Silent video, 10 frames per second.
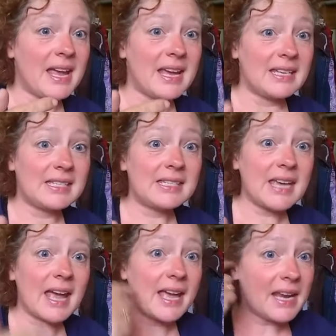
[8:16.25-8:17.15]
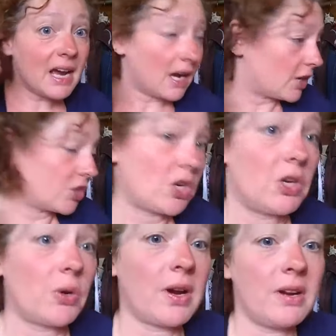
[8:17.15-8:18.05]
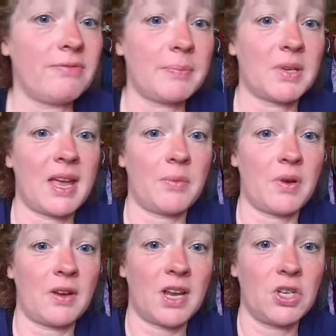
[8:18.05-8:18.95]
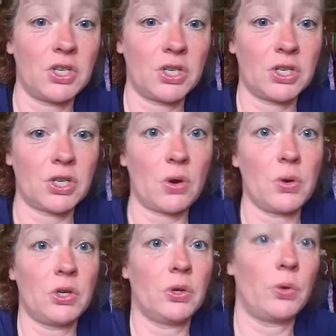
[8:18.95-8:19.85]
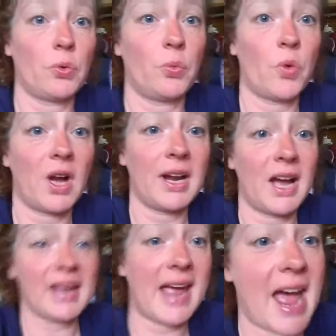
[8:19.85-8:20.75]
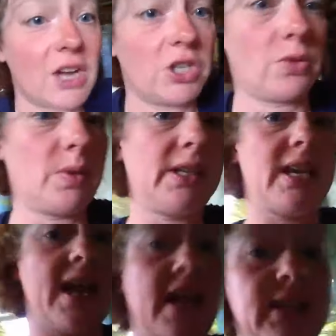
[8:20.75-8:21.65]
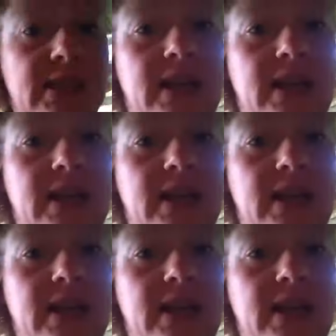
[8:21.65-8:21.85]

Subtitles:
Instead, I'll show you, I'm going to flip the camera around and show you what I actually ended